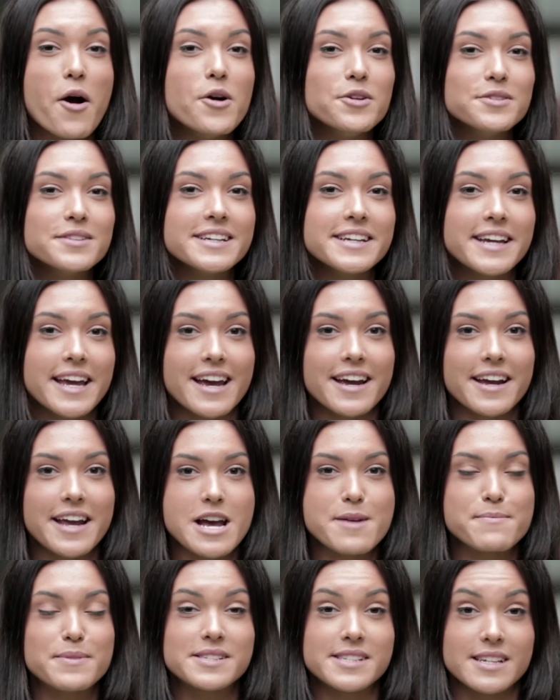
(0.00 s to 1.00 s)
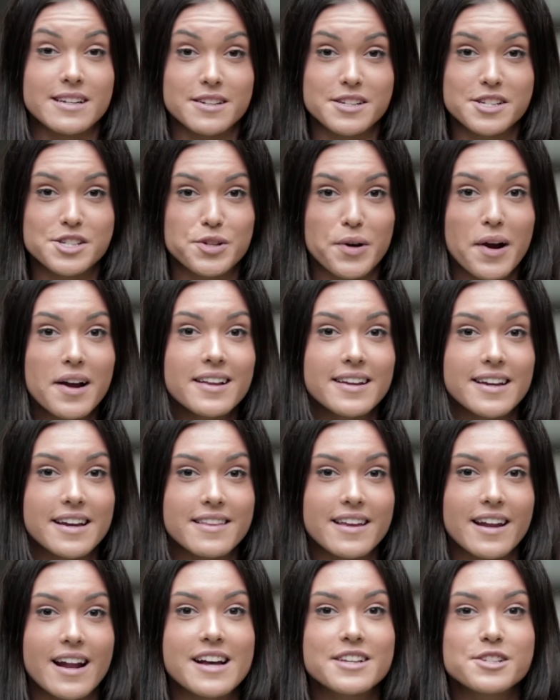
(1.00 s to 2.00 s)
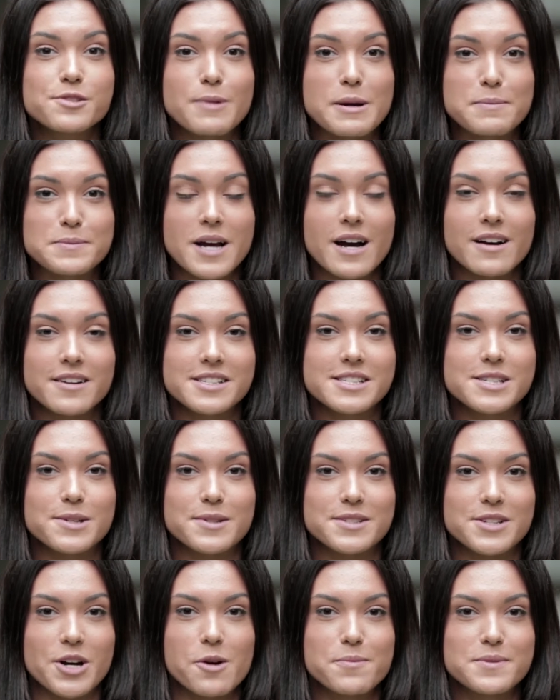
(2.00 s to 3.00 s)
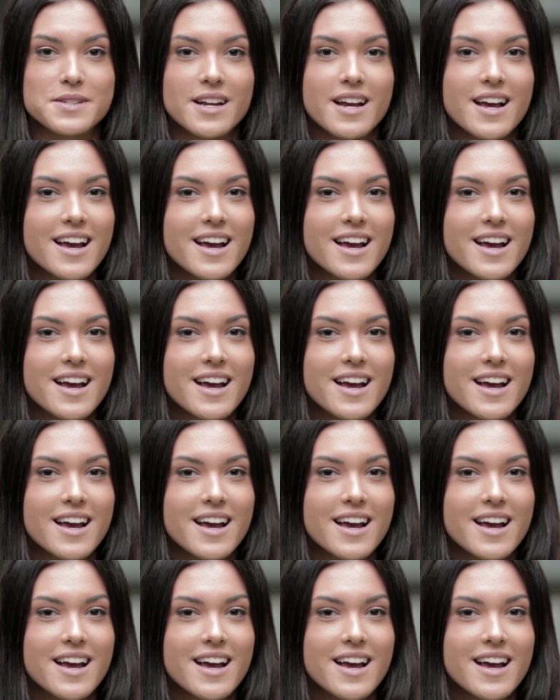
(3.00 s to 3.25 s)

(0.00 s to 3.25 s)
only care campus in Australia that has reptiles to adopt.